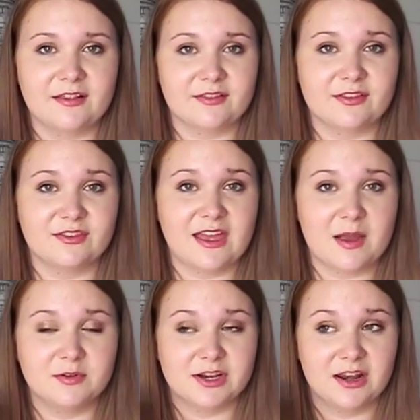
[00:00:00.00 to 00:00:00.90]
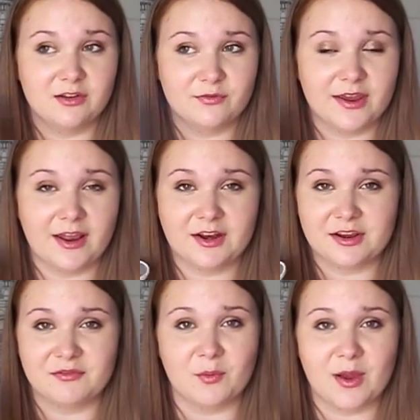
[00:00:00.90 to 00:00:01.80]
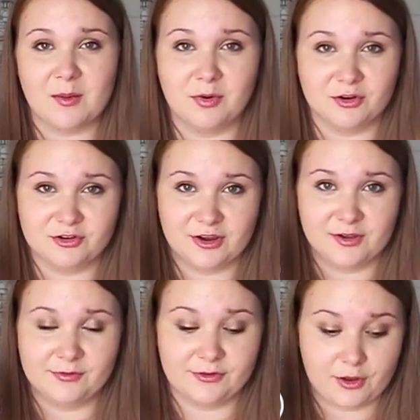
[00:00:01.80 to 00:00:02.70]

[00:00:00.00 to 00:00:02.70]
That's how much I love it, and I don't even wear blusher.